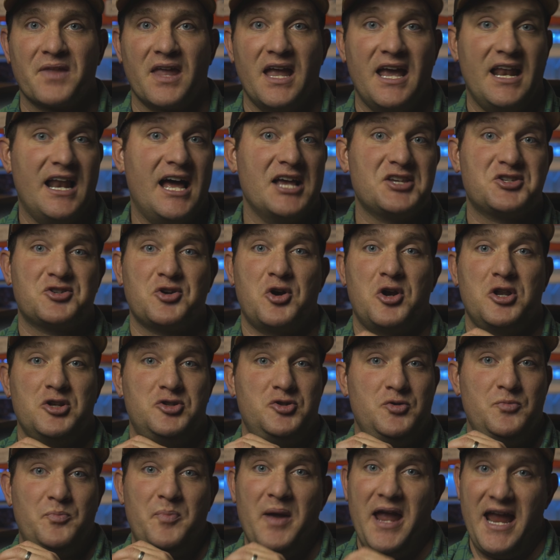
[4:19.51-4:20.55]
And I started
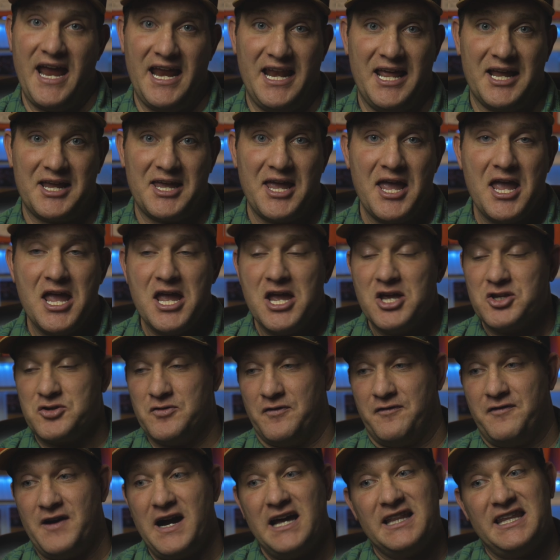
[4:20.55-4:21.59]
to panic. So
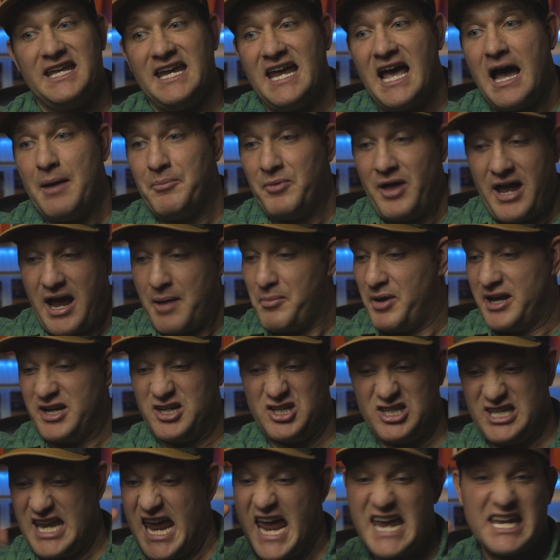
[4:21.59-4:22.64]
finally, I'm
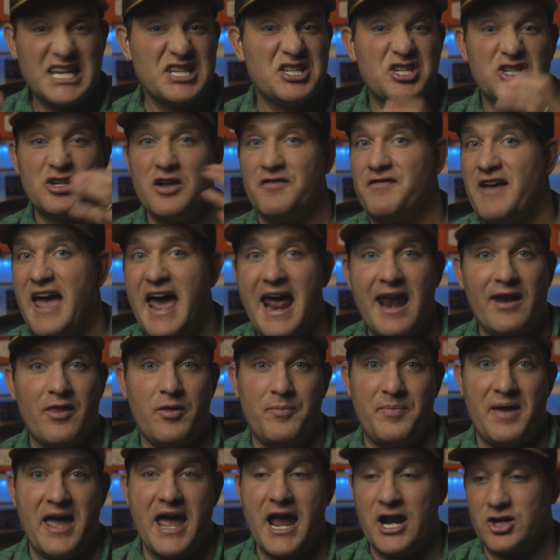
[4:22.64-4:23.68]
like taking stuff out of the
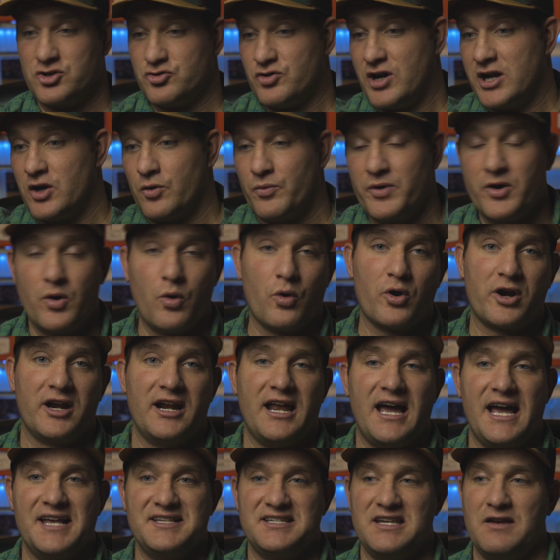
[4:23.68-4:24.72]
bag, trying to
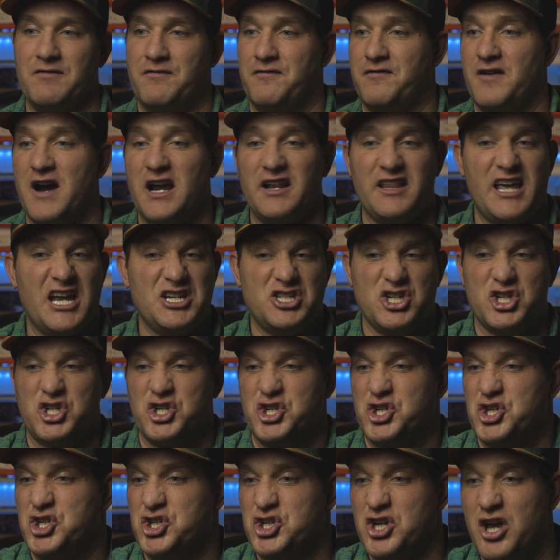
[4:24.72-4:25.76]
reorganize it, and finally I just
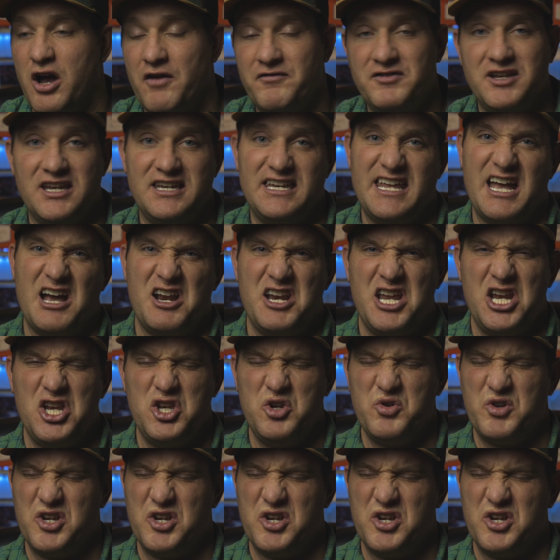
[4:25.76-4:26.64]
shoved it down in.